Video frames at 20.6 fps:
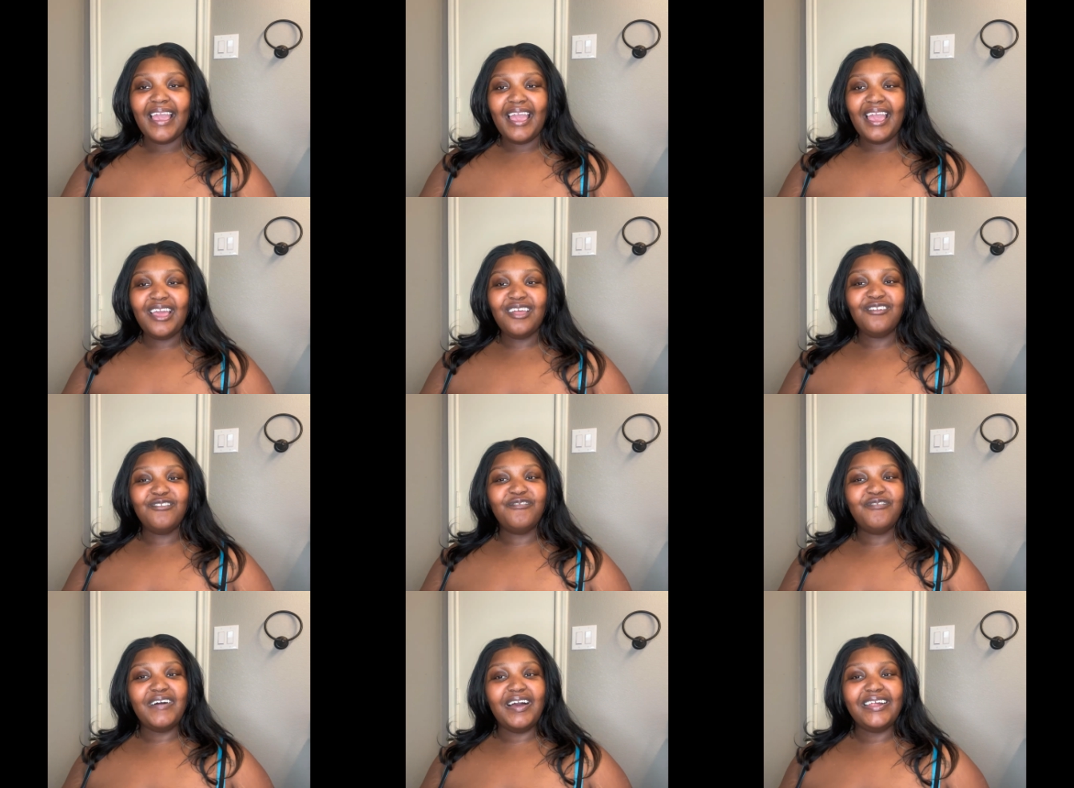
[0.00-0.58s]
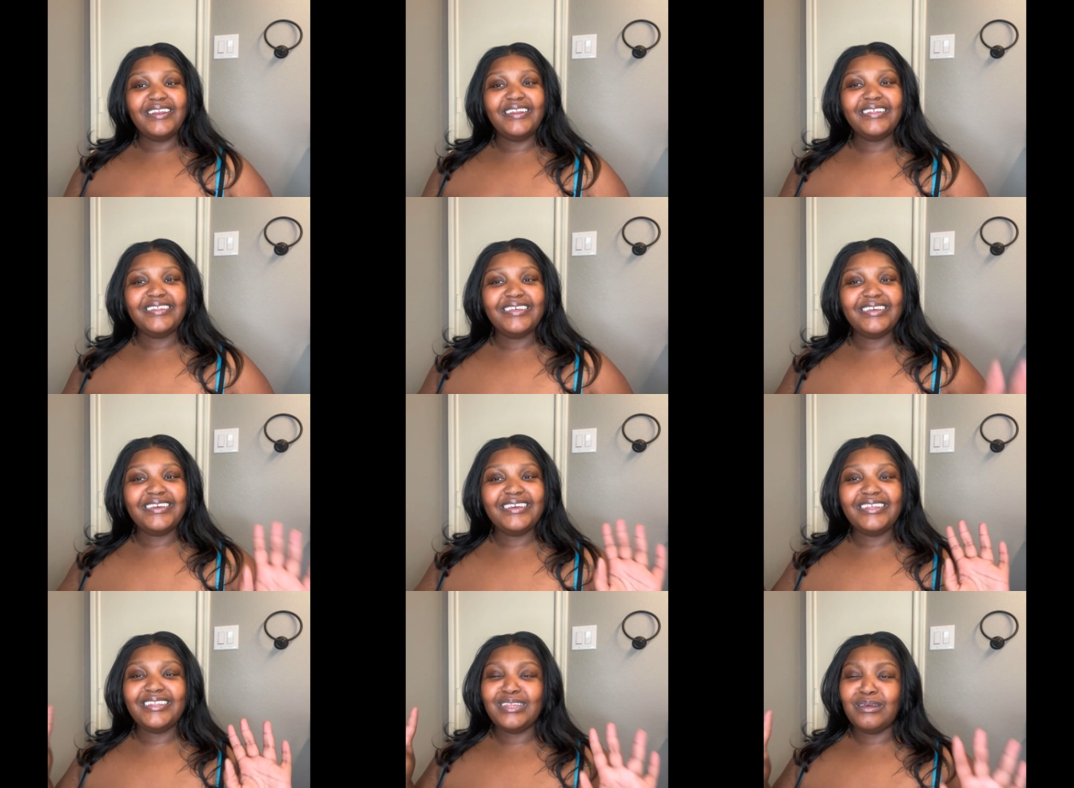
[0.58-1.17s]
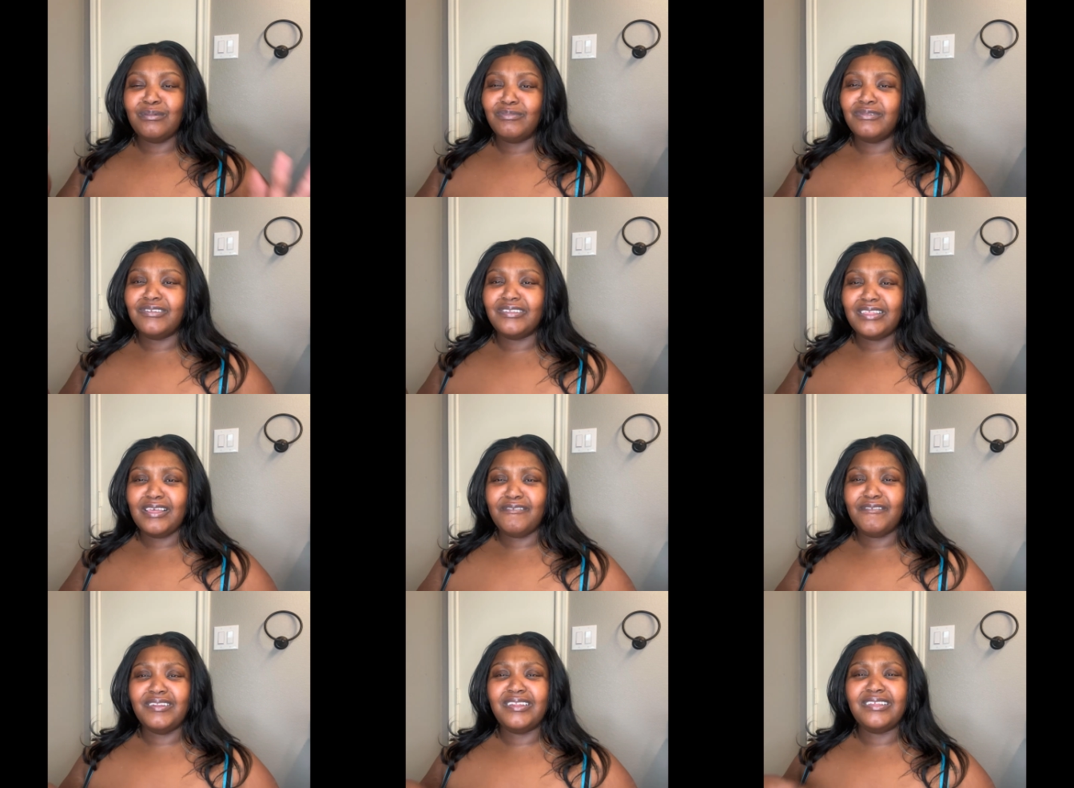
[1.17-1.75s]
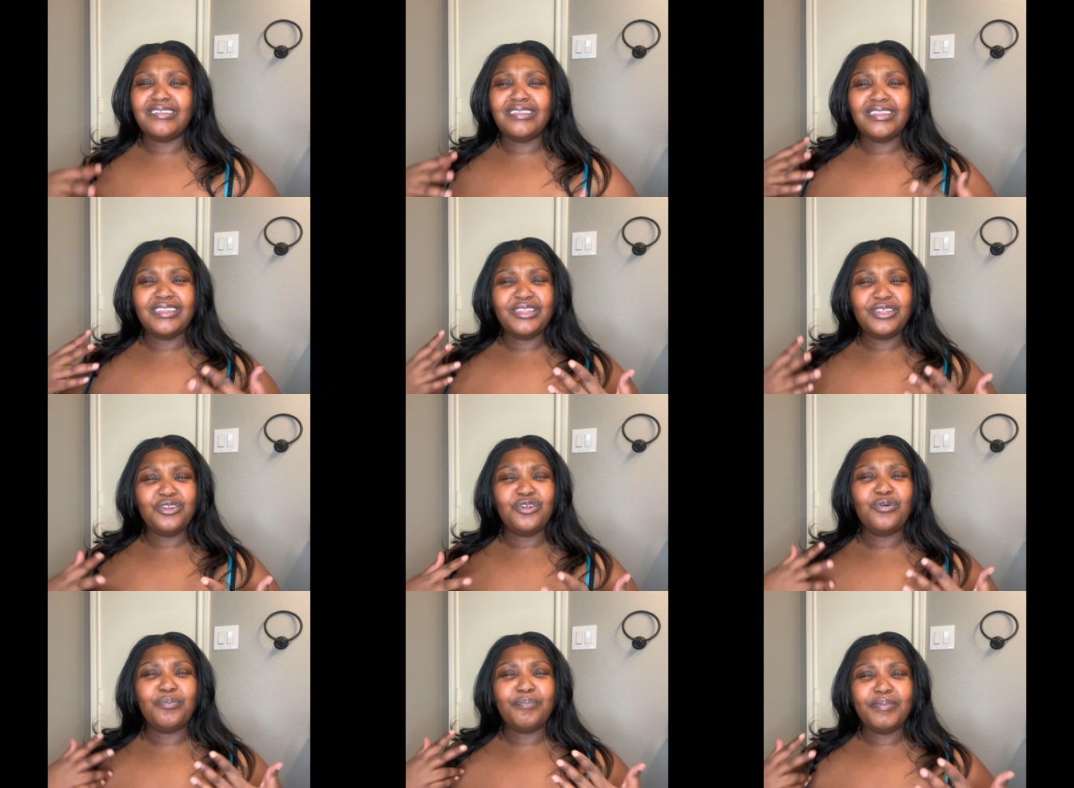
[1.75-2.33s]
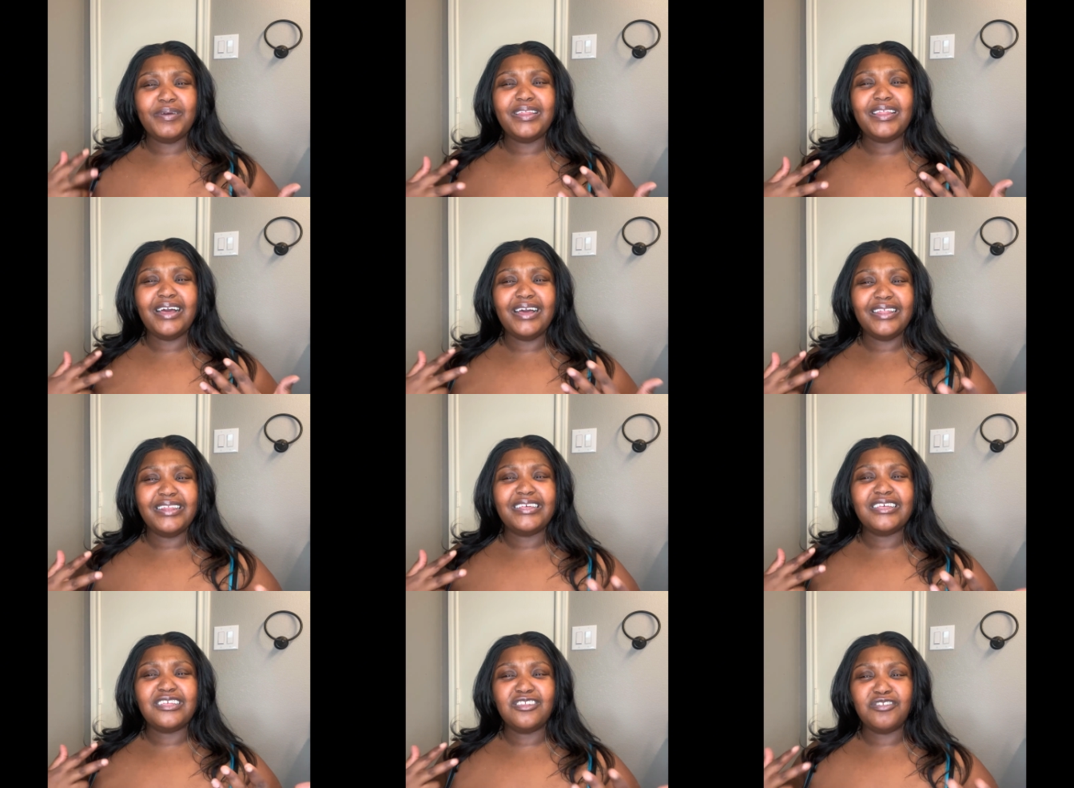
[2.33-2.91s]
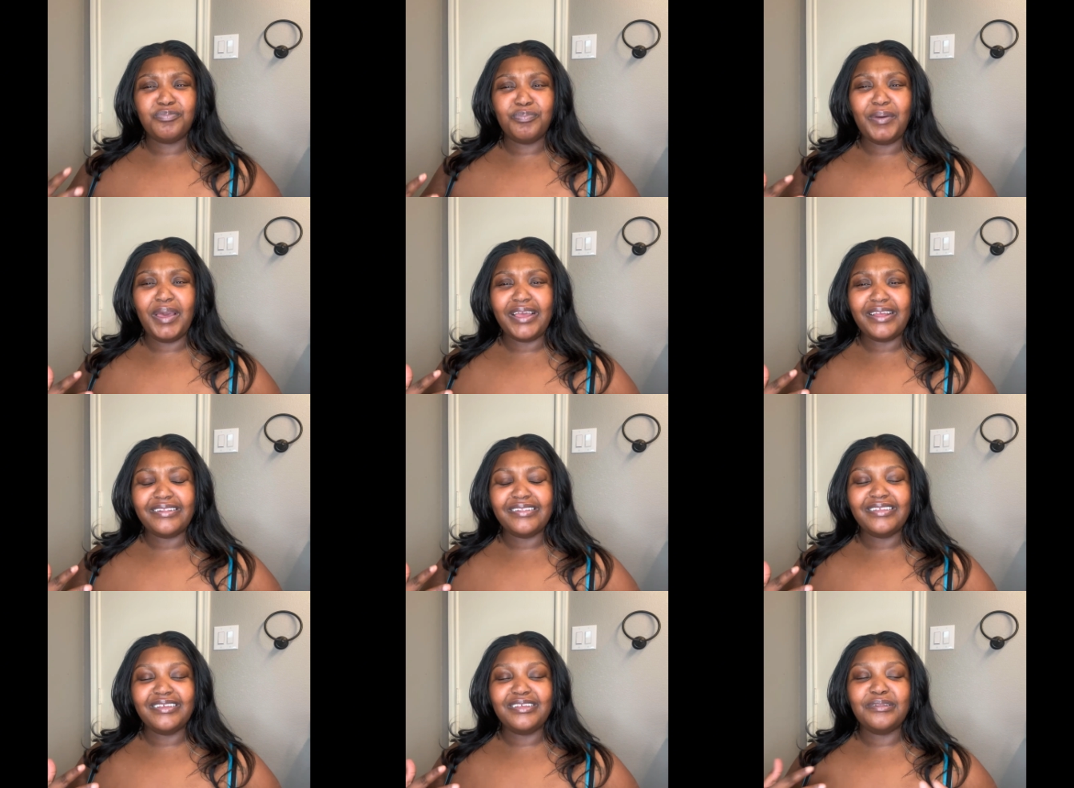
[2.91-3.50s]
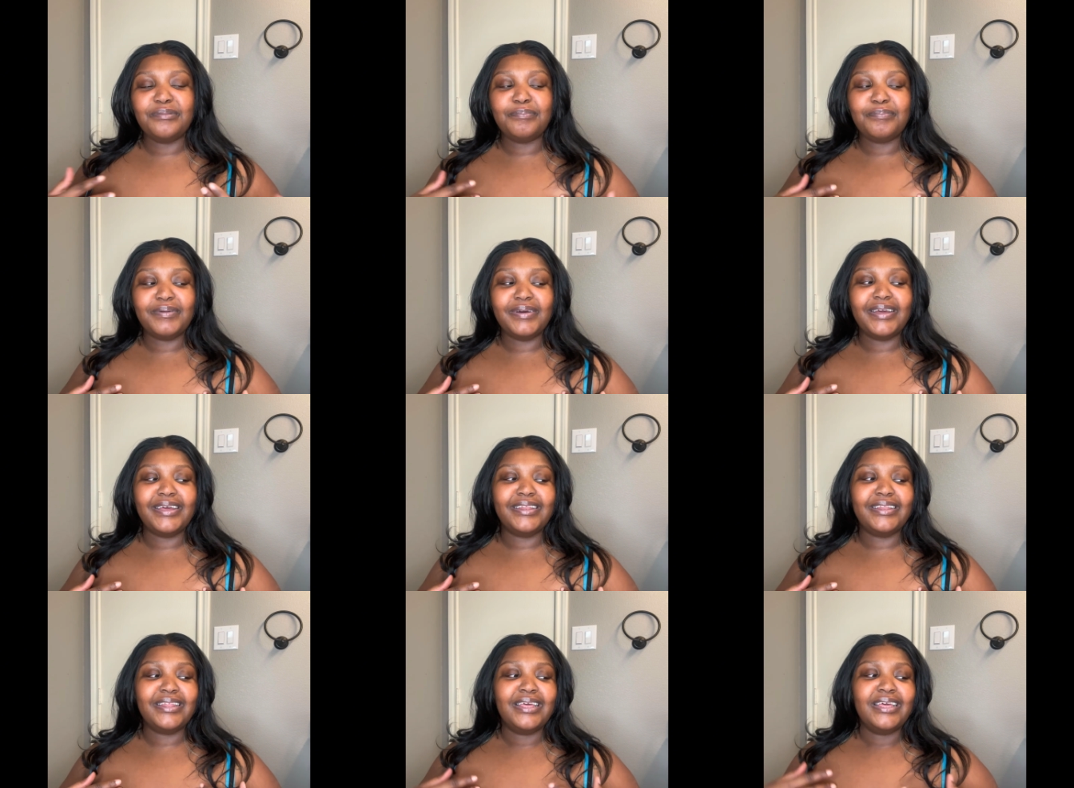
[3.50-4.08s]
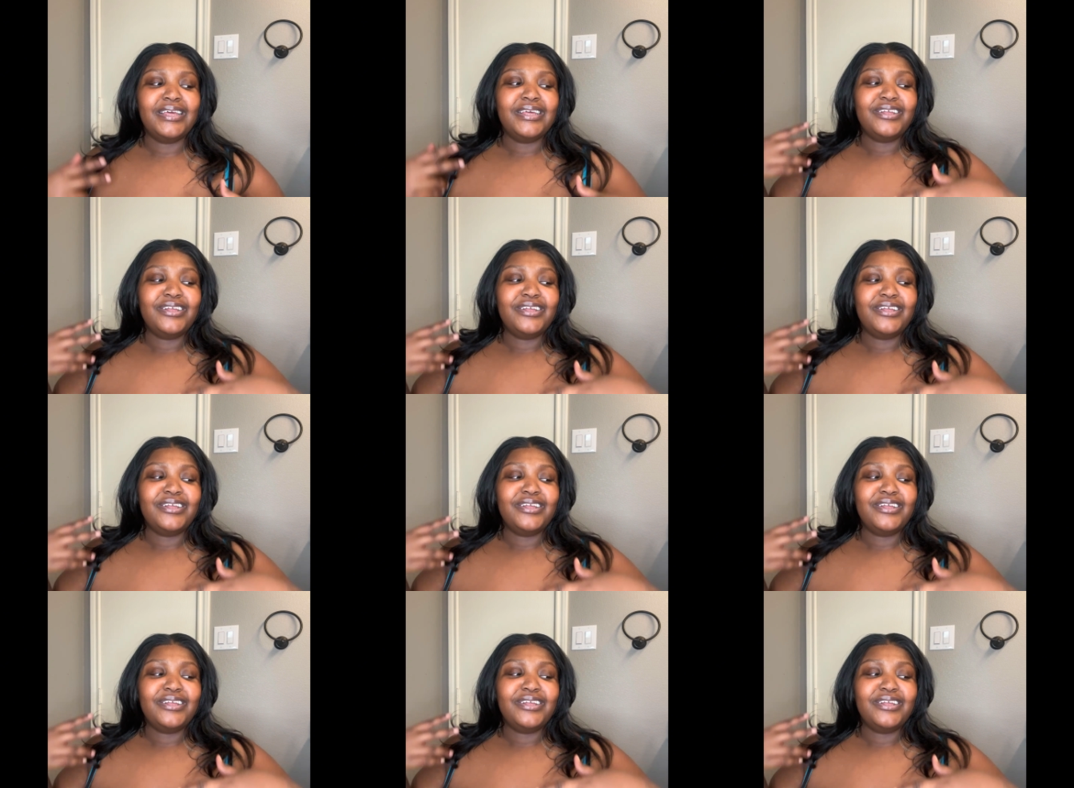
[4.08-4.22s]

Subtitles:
And finally, number 7, it's a little bit unexpected, but